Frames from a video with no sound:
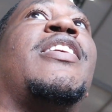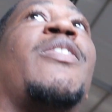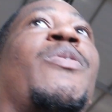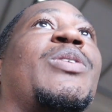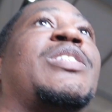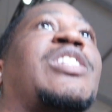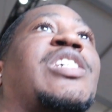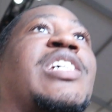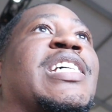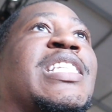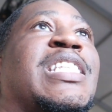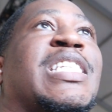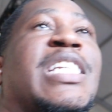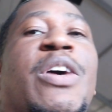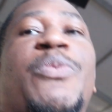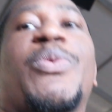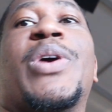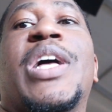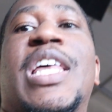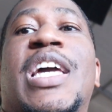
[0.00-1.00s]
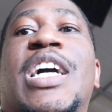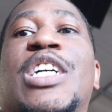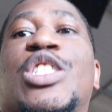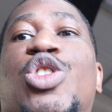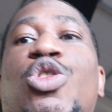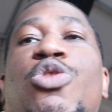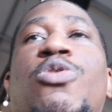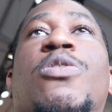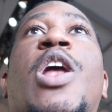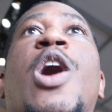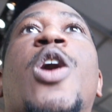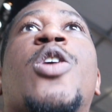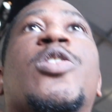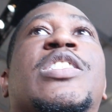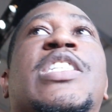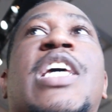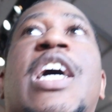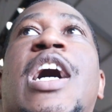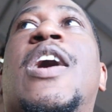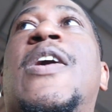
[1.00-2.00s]
which isn't really a true load
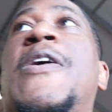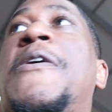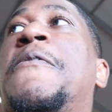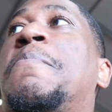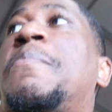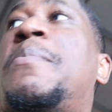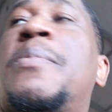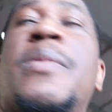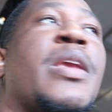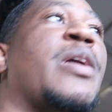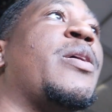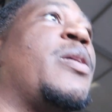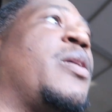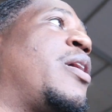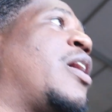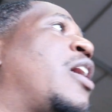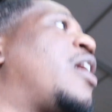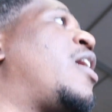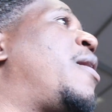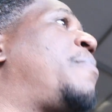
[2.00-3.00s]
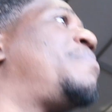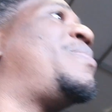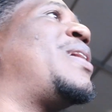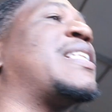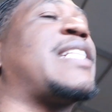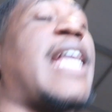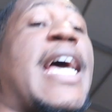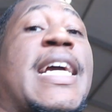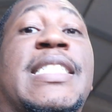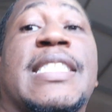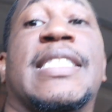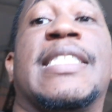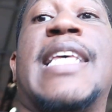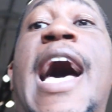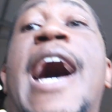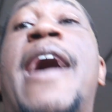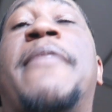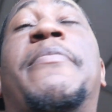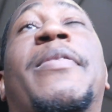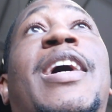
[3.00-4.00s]
cell. Big thanks to
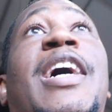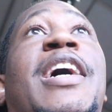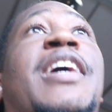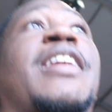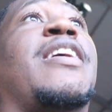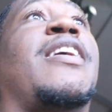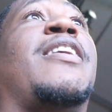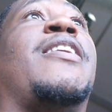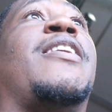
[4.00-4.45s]
Todd, man.